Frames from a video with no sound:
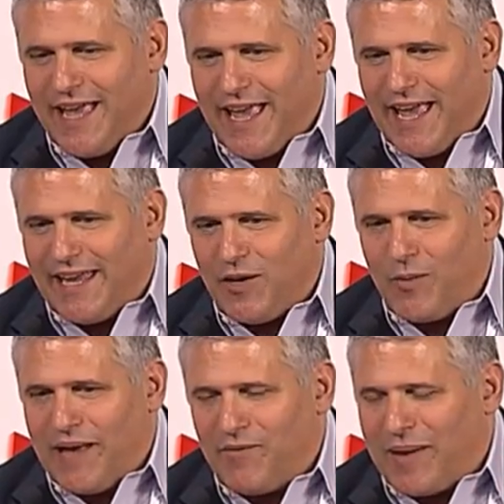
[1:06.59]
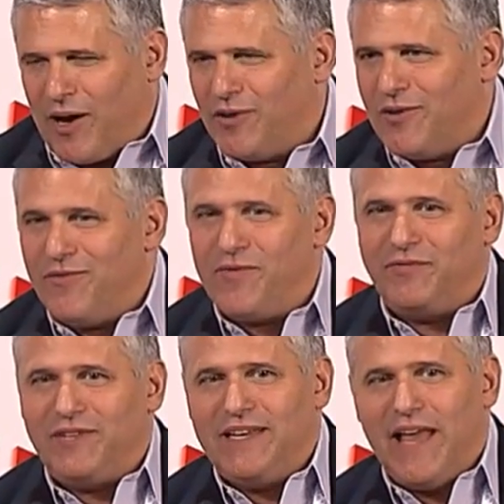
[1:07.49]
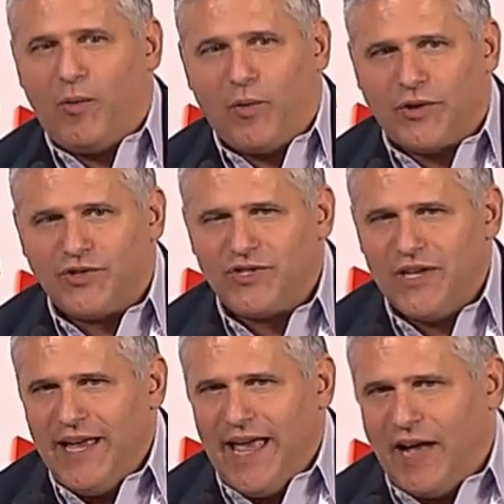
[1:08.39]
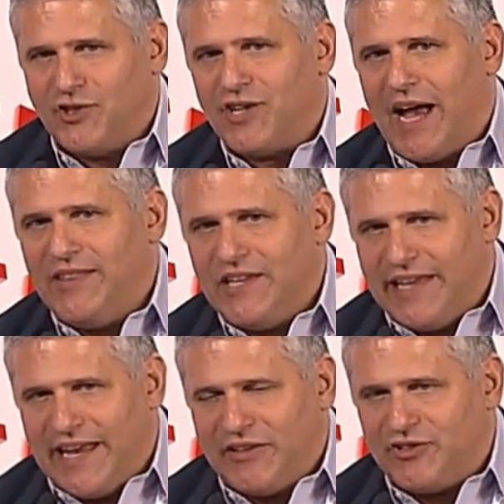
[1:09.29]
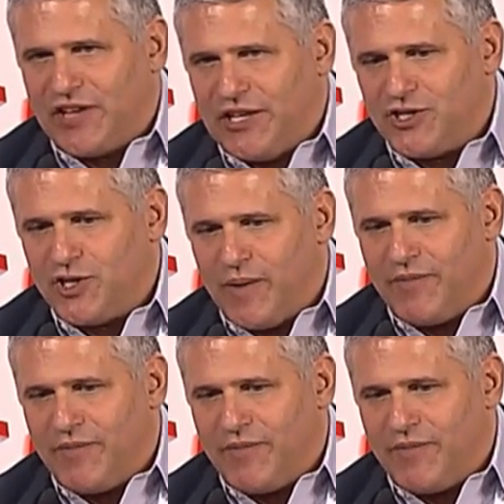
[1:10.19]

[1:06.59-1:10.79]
And we have about 150 networks outside the United States too,